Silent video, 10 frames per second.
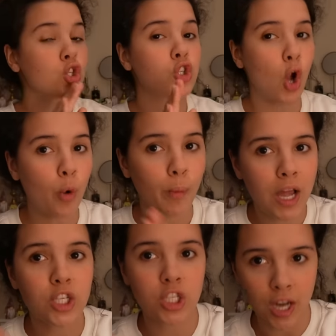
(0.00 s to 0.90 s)
so
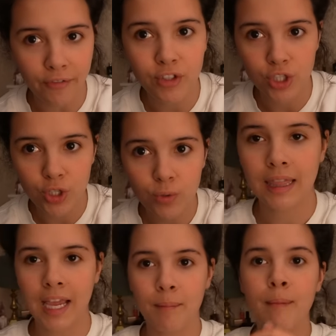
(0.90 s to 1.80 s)
much stuff to do.
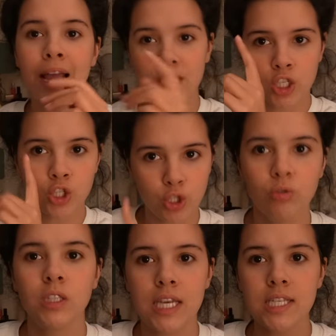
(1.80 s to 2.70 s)
Like, my to-do
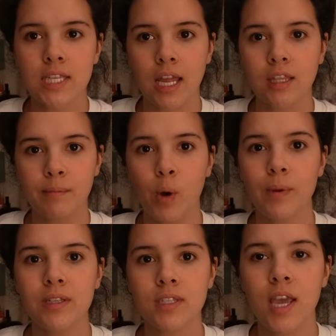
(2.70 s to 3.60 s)
list at the
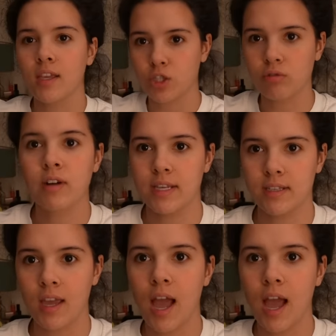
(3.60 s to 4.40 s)
moment is crazy.